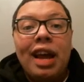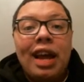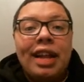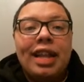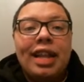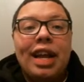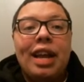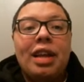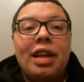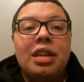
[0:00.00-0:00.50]

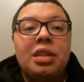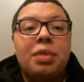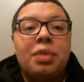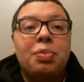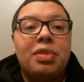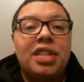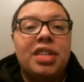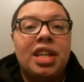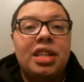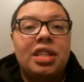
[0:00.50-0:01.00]
that is
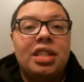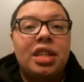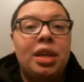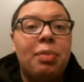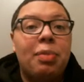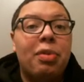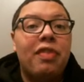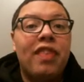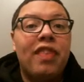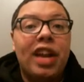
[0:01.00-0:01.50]
potentially
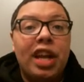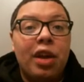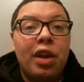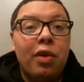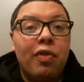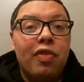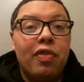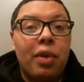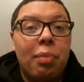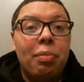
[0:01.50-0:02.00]
preventing you
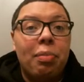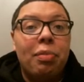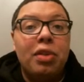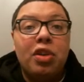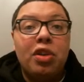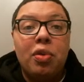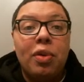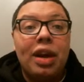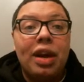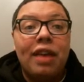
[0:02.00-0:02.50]
from
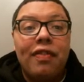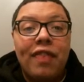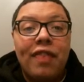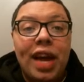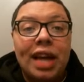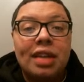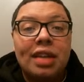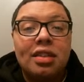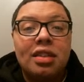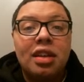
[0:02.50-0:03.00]
doing
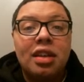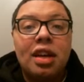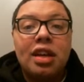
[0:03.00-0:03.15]
effects.